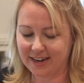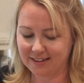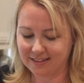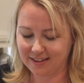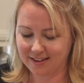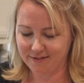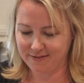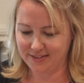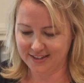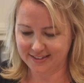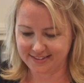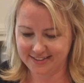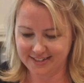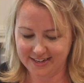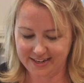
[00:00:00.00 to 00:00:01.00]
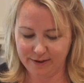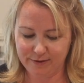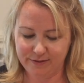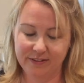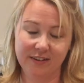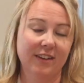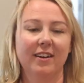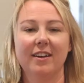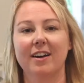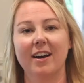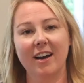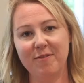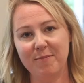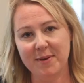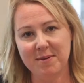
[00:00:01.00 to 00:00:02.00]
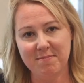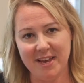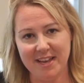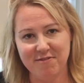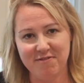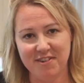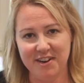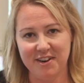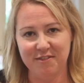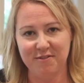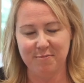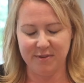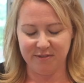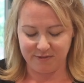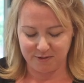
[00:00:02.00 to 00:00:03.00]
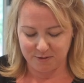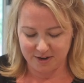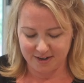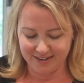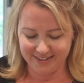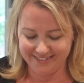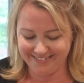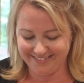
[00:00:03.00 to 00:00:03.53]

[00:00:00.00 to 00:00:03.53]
I love this knife. I've been made fun of before.